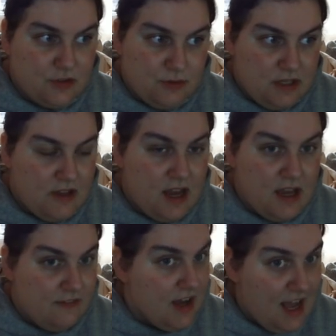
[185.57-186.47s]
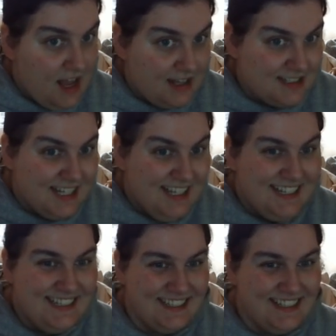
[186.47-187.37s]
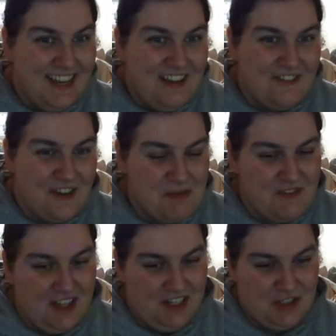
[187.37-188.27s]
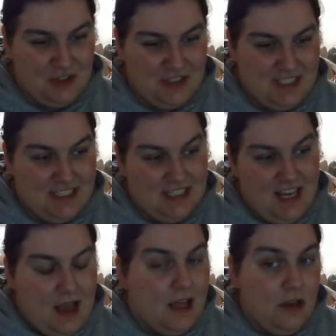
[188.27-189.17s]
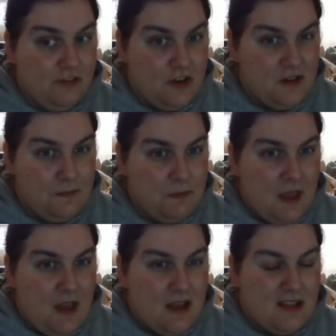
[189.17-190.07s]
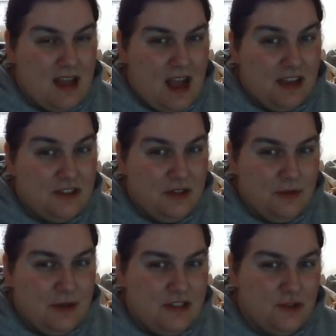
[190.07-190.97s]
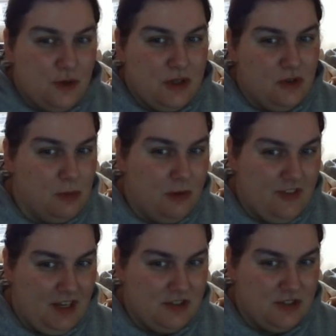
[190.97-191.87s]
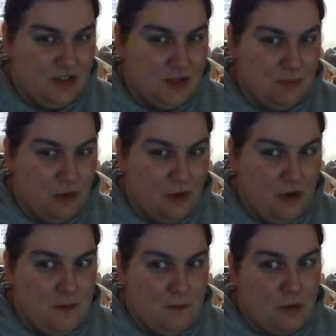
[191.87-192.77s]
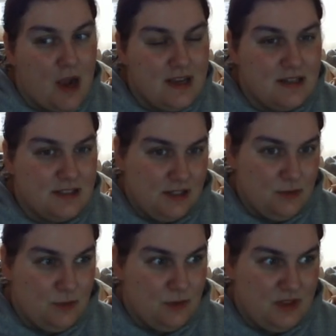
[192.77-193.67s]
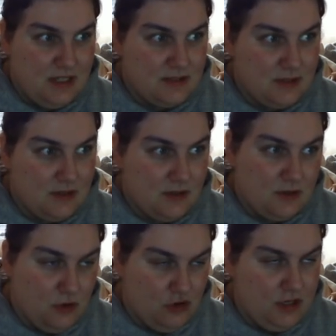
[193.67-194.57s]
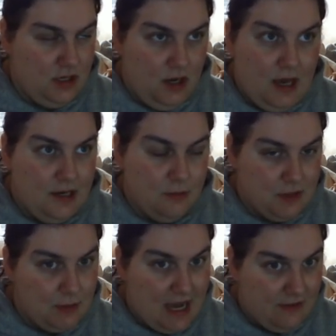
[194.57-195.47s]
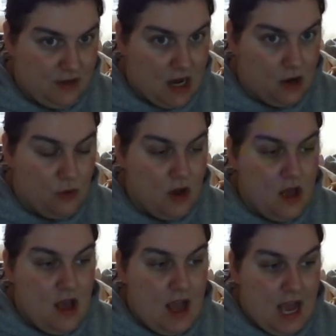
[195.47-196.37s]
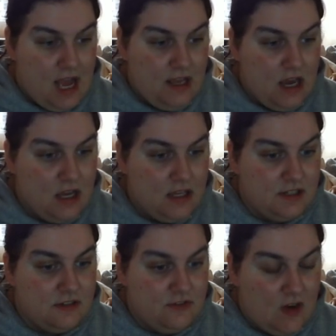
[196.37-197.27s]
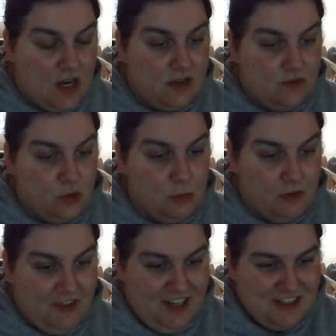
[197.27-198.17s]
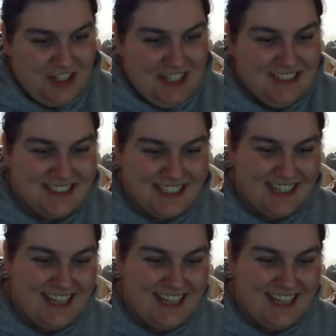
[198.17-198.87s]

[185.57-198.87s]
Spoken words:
3 that I ever had from the villager hunting. I love her. I do enjoy normal villagers, but prior to this current lineup that we have now, I had 5 normal villagers